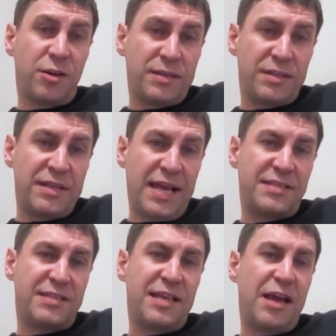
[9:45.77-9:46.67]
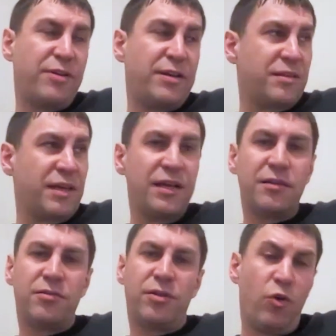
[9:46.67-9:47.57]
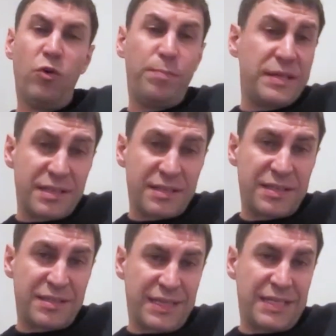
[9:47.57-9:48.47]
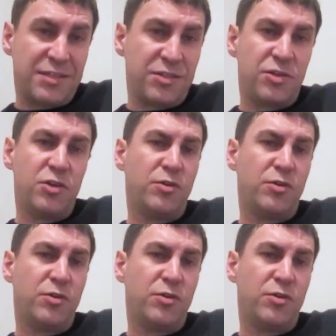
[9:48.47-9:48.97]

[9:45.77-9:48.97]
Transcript: So it's a necessary thing that all businesses need to do.